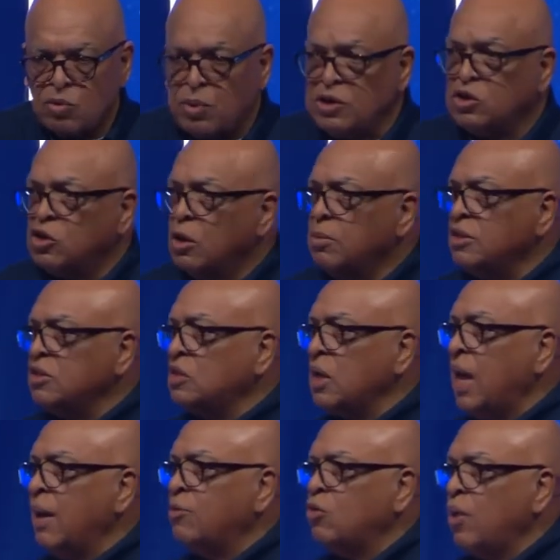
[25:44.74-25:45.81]
Spend so much
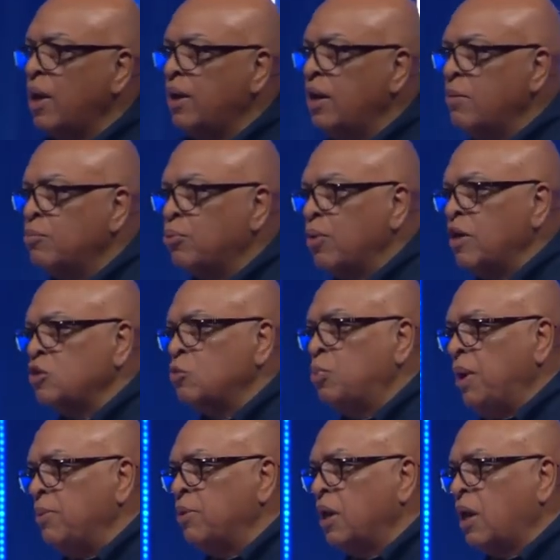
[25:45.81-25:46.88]
time trying to impress
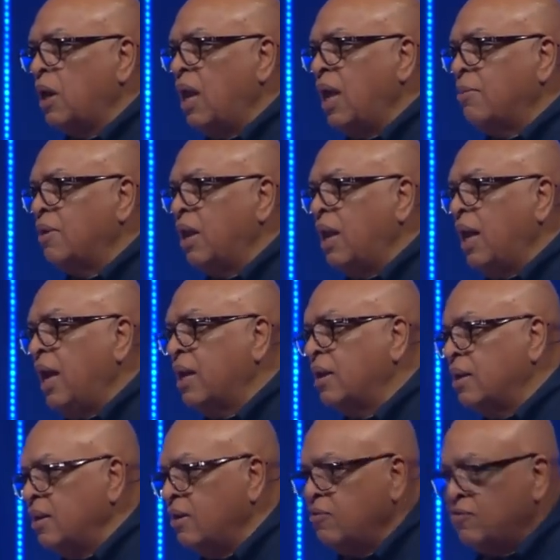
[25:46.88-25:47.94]
people and climb a
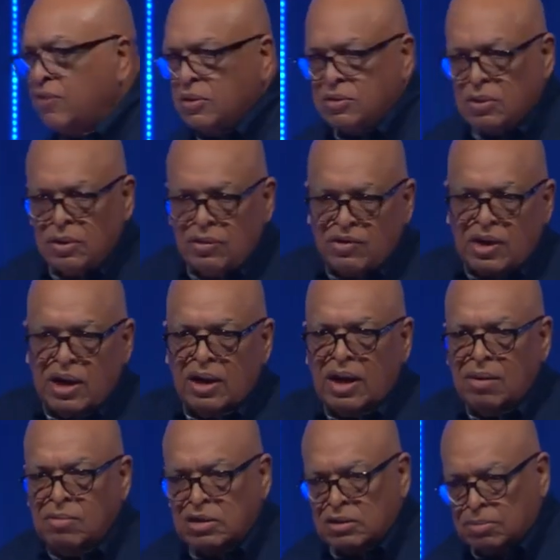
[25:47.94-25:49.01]
ladder, and the folks don't even care
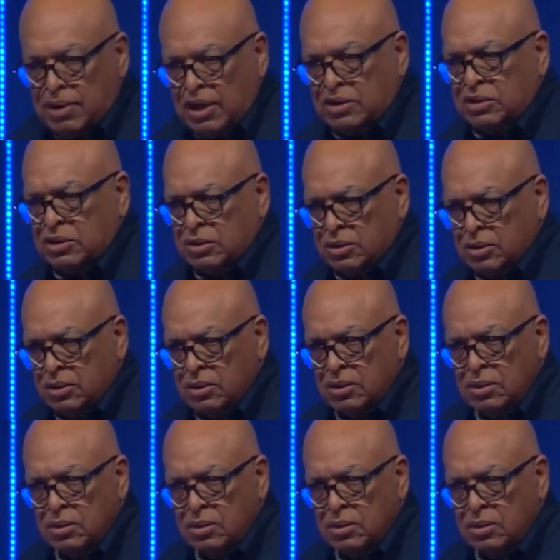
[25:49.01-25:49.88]
that much about you.